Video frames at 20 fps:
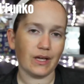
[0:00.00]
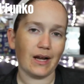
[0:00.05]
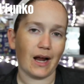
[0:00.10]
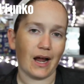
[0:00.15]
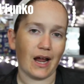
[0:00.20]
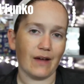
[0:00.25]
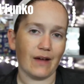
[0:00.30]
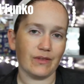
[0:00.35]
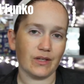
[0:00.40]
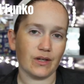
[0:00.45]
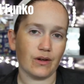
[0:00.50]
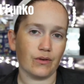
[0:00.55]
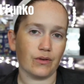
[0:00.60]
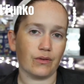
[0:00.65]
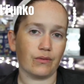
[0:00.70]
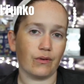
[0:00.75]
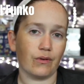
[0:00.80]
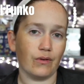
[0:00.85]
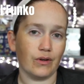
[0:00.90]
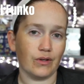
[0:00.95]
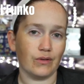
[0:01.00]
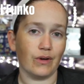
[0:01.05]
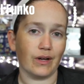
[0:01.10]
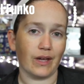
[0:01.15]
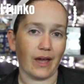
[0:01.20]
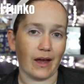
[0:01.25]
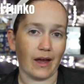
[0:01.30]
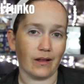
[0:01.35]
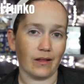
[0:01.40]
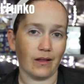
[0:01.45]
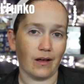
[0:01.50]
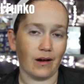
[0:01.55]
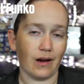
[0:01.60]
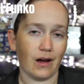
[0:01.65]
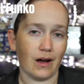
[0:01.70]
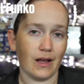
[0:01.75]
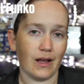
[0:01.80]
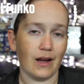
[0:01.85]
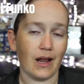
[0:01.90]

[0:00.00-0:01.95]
I have to go through and do a catalog on it,